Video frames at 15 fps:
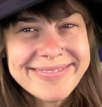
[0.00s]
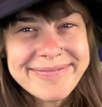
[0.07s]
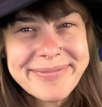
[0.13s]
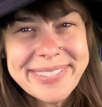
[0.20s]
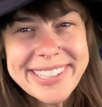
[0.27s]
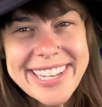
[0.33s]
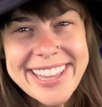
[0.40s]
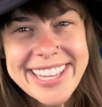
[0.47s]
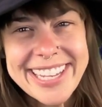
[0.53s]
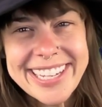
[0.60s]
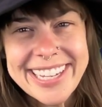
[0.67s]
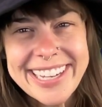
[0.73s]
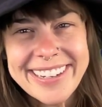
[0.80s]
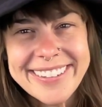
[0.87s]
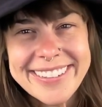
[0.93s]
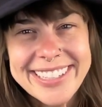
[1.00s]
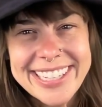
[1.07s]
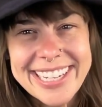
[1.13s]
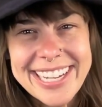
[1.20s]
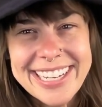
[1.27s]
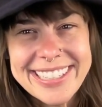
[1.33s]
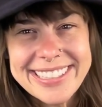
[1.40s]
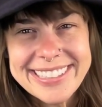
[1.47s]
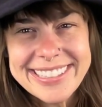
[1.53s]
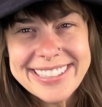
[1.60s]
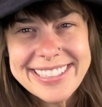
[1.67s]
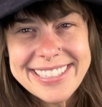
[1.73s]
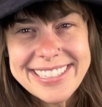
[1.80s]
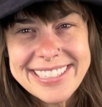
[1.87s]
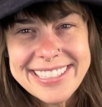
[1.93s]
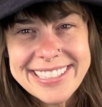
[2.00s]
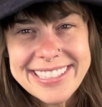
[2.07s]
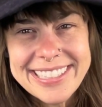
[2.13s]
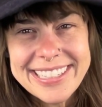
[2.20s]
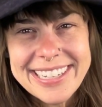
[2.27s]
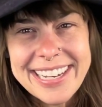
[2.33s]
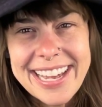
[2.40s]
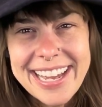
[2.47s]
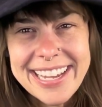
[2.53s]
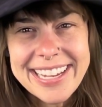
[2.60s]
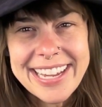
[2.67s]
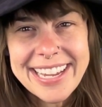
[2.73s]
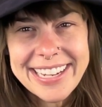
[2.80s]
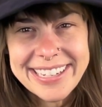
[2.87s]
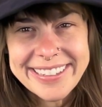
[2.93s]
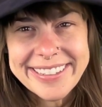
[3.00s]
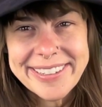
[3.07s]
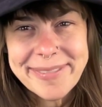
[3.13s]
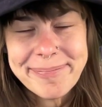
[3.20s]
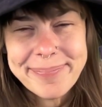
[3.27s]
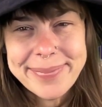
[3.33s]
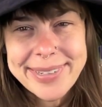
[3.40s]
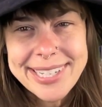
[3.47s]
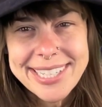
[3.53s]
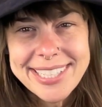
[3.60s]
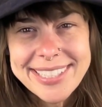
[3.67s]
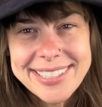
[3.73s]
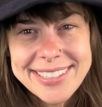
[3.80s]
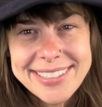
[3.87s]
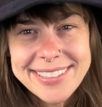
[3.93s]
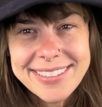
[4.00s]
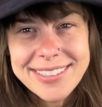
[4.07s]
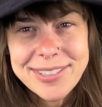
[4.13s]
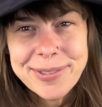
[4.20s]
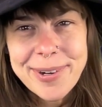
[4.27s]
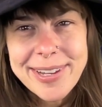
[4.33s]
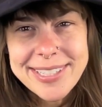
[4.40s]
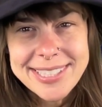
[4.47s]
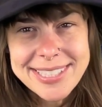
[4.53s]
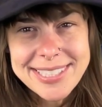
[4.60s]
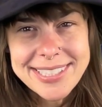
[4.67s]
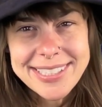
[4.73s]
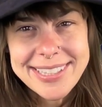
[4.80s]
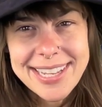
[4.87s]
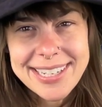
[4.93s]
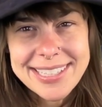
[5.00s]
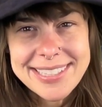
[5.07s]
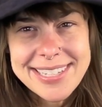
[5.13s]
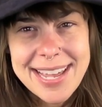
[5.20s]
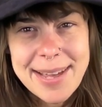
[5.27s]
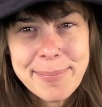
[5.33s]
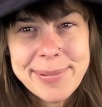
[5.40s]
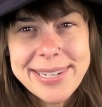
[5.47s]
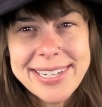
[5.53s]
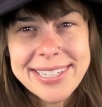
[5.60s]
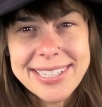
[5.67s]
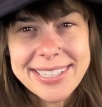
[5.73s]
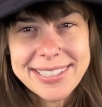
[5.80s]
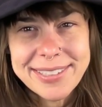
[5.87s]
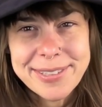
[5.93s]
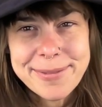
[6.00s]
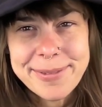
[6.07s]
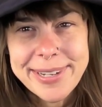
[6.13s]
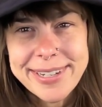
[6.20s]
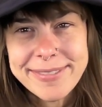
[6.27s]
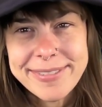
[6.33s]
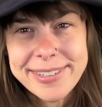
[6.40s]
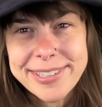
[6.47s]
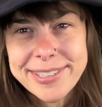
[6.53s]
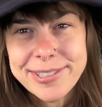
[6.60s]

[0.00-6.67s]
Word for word: Breathing out, yes, I am Trust that it's happening in your favor.